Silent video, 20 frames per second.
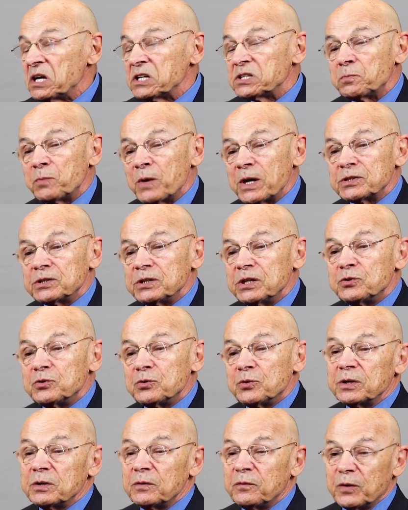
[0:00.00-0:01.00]
especially
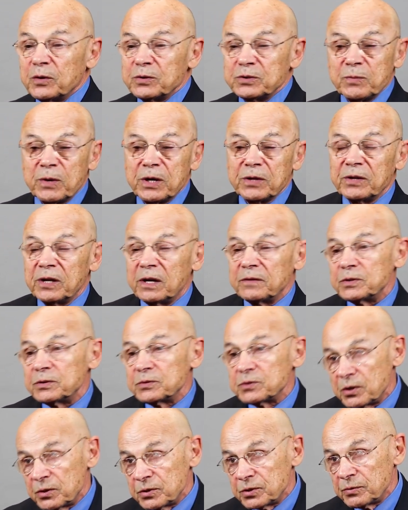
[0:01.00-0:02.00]
during the first month after
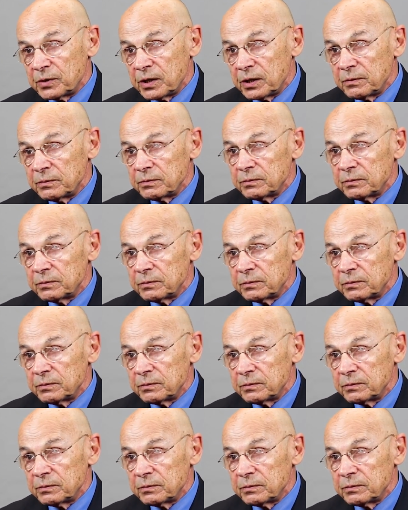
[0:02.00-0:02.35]
surgery.